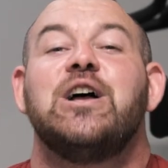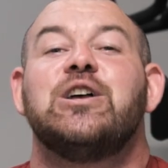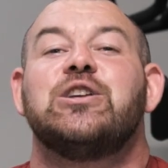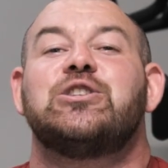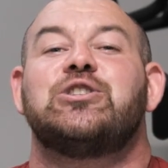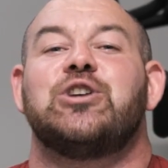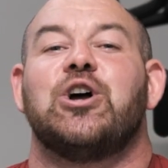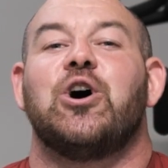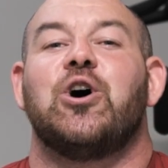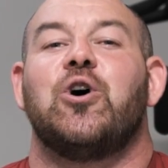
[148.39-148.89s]

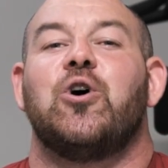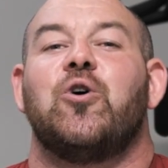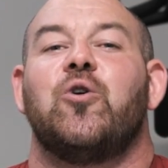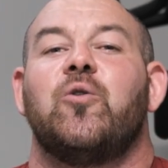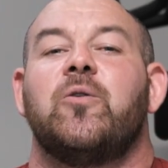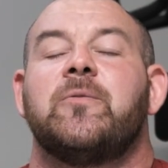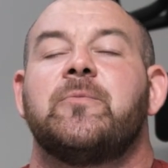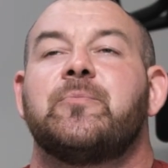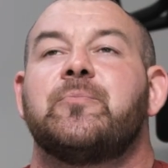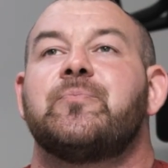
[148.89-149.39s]

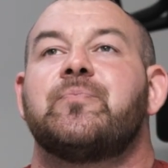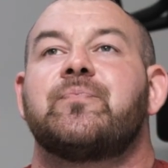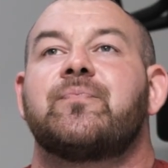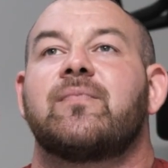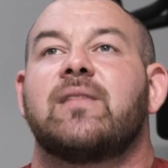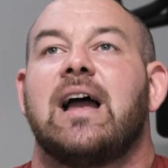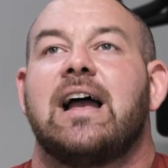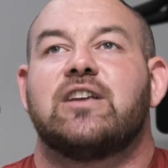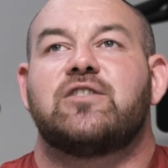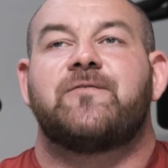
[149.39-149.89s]
So
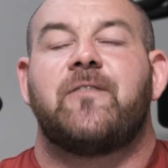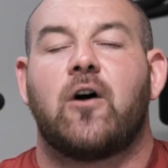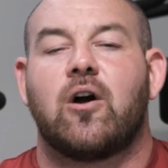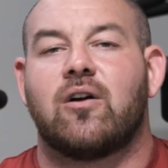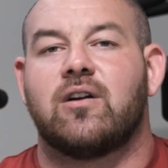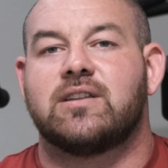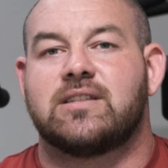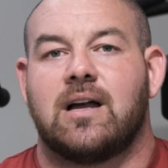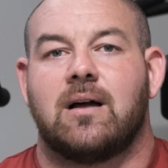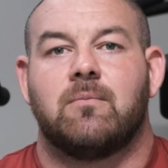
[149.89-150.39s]
as
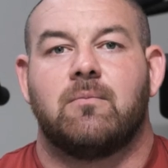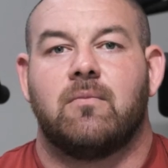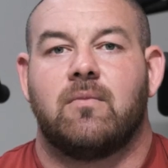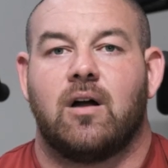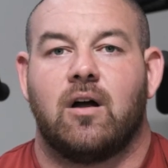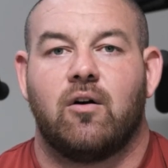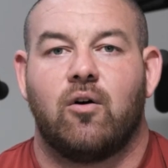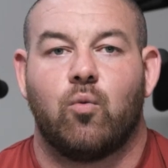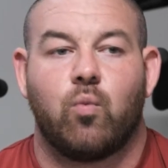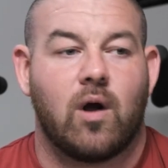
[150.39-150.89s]
far as
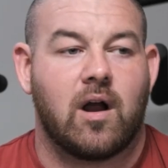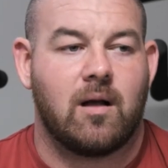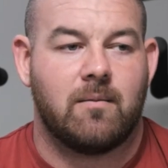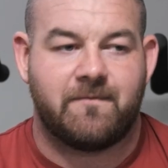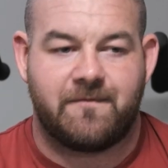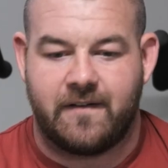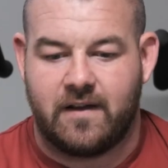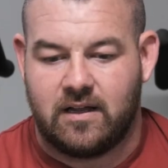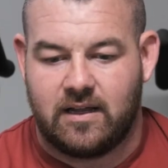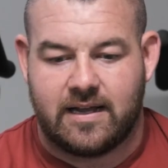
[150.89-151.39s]
where I'm
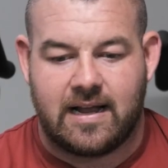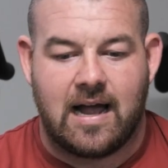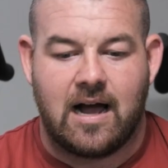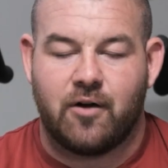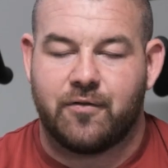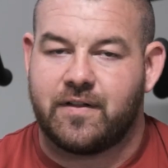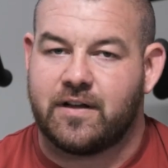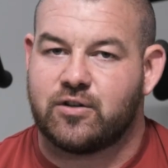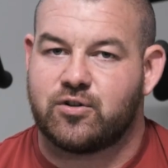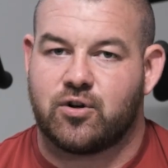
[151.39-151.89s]
feeling,
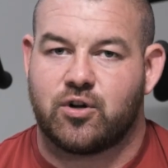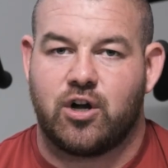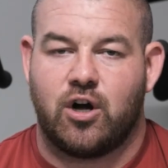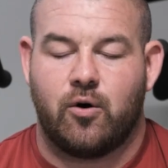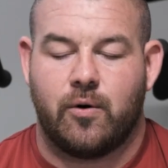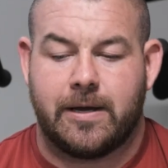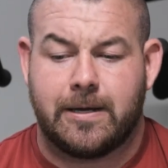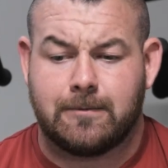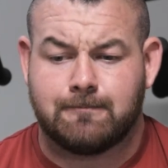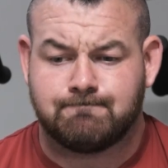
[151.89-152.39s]
how things are
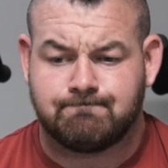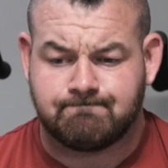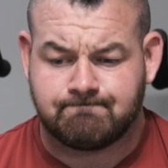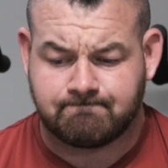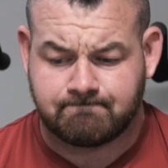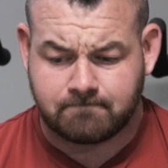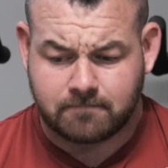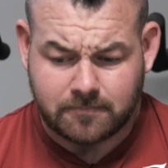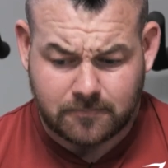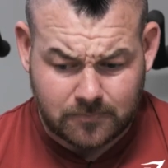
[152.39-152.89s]
going,
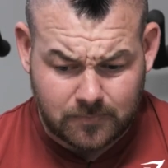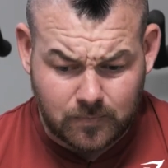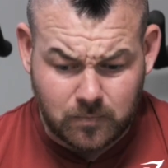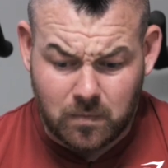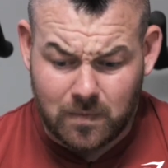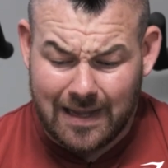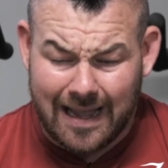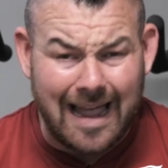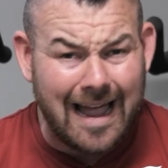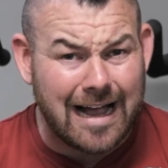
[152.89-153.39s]

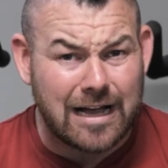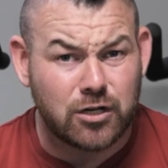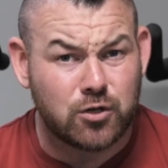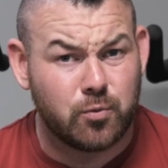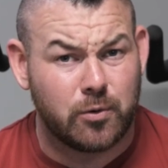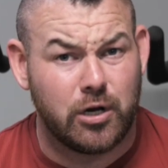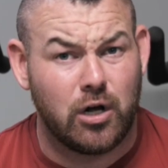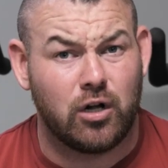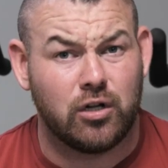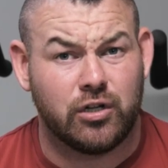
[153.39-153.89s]
as
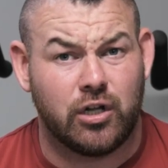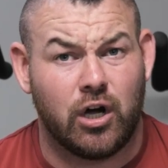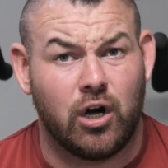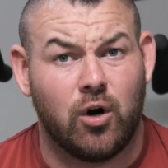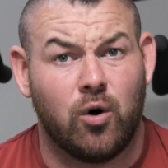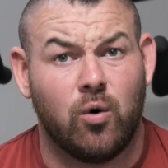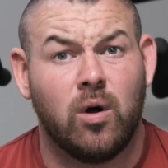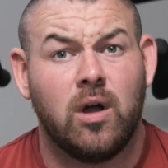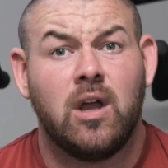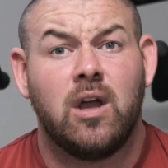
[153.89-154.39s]
we all
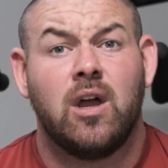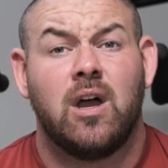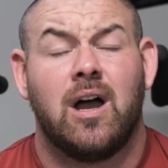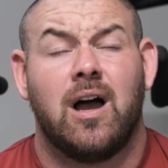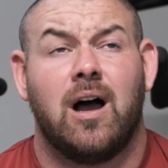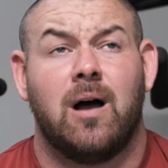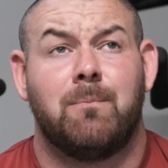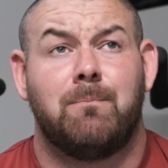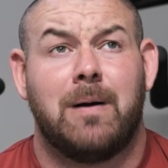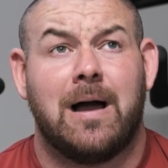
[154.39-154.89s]
know,
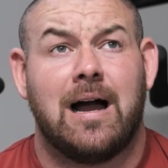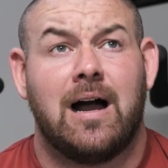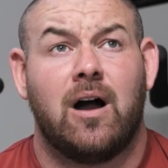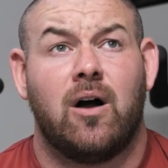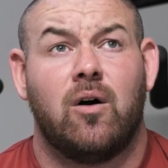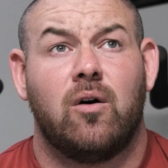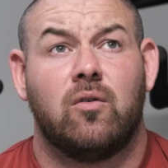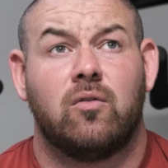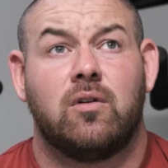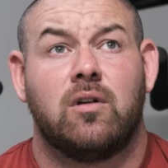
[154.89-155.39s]

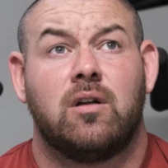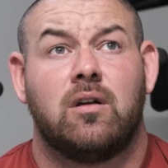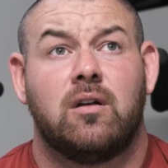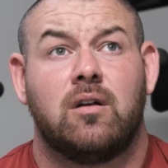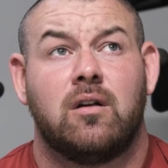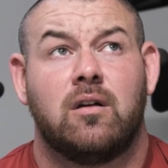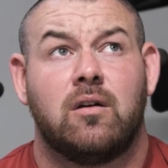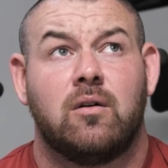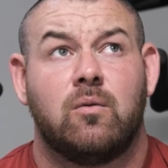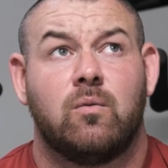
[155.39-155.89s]
about
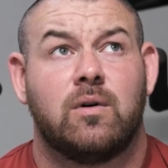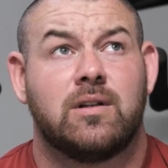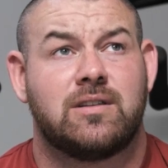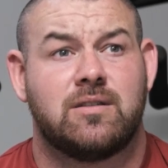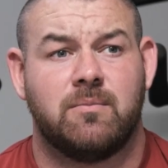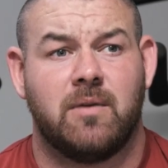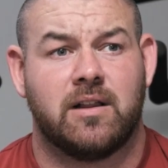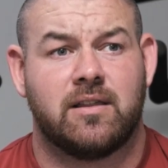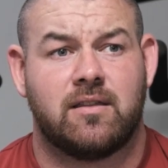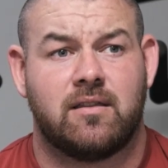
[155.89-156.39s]
what's
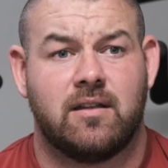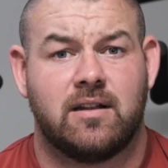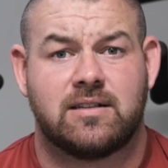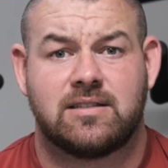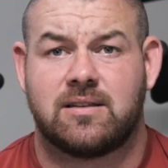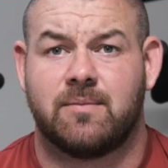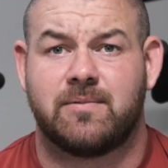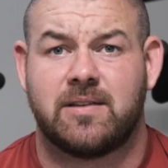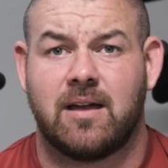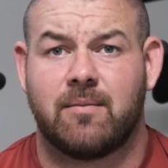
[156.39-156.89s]
a month? It's
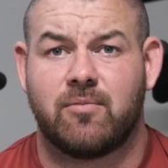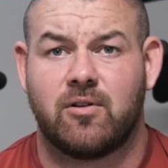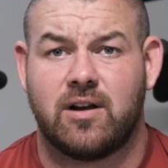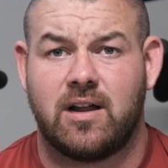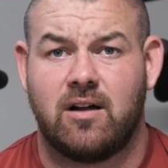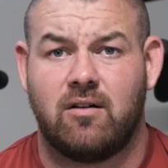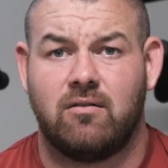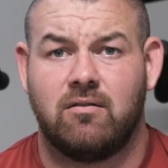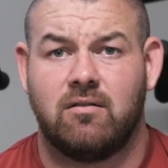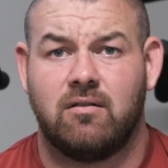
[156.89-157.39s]
September
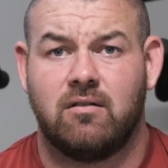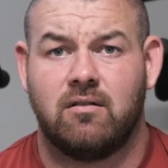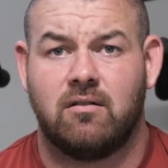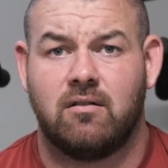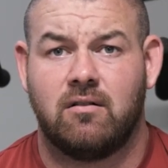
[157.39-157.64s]
now.